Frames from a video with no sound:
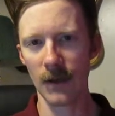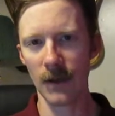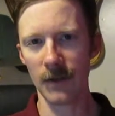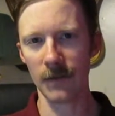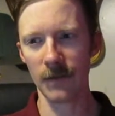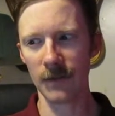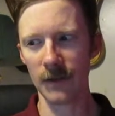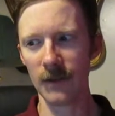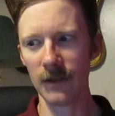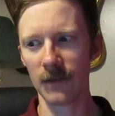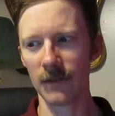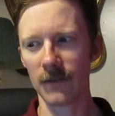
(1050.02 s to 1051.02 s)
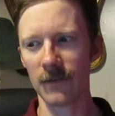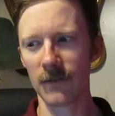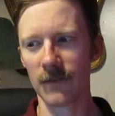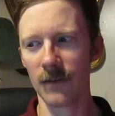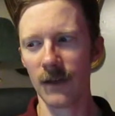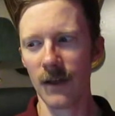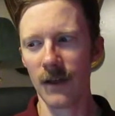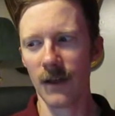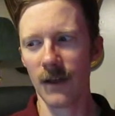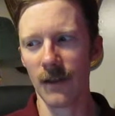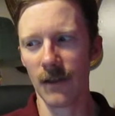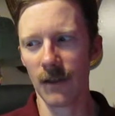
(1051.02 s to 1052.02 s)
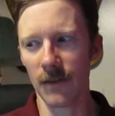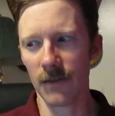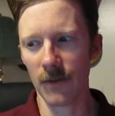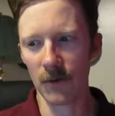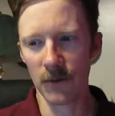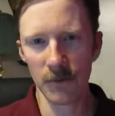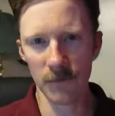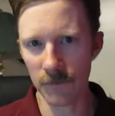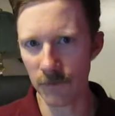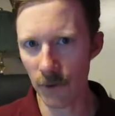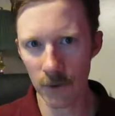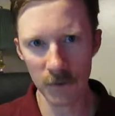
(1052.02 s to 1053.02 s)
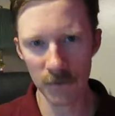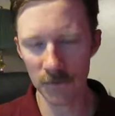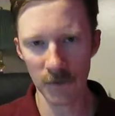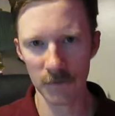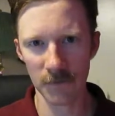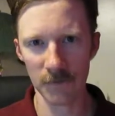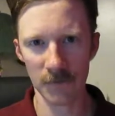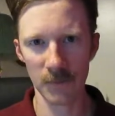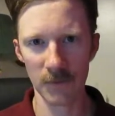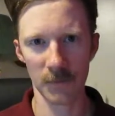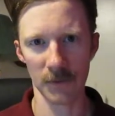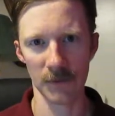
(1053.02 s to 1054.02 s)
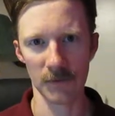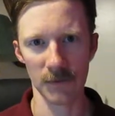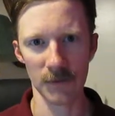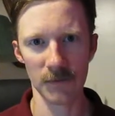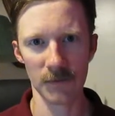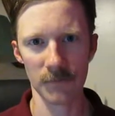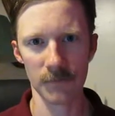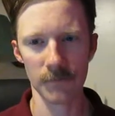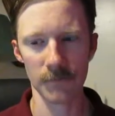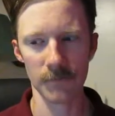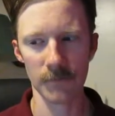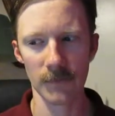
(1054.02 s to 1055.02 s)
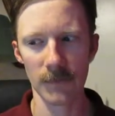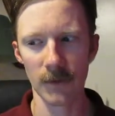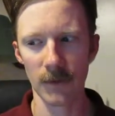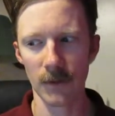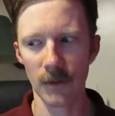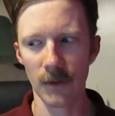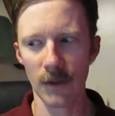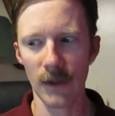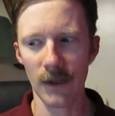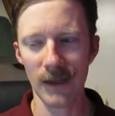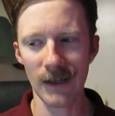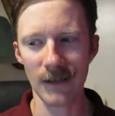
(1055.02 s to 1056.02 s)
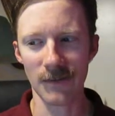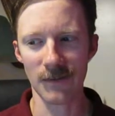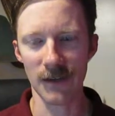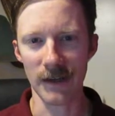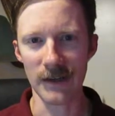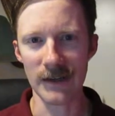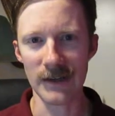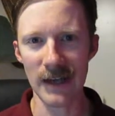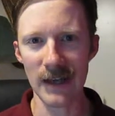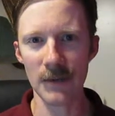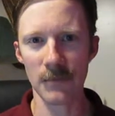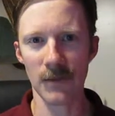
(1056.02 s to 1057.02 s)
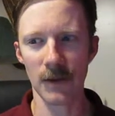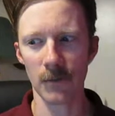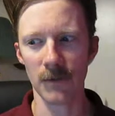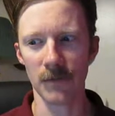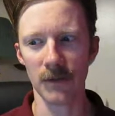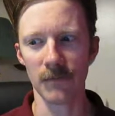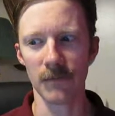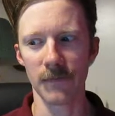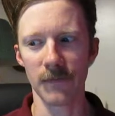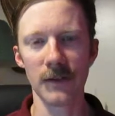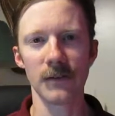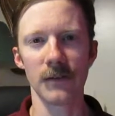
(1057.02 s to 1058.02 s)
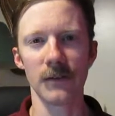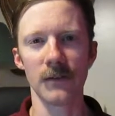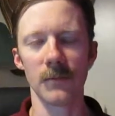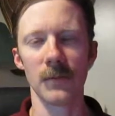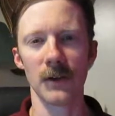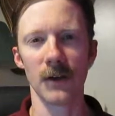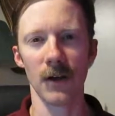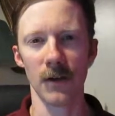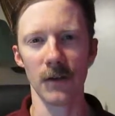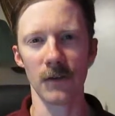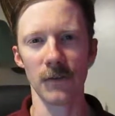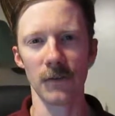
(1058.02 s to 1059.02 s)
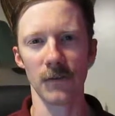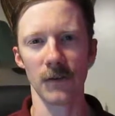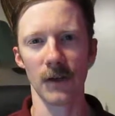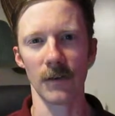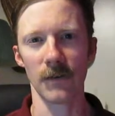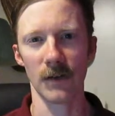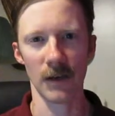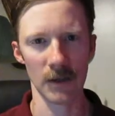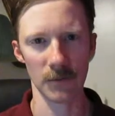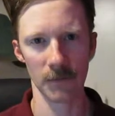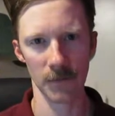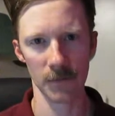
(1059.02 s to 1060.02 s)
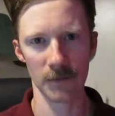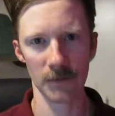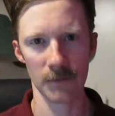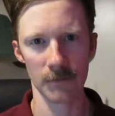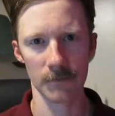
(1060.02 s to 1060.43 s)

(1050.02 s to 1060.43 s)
The thing is, there is no such subspecies. It's a name that was invented because of the controversy.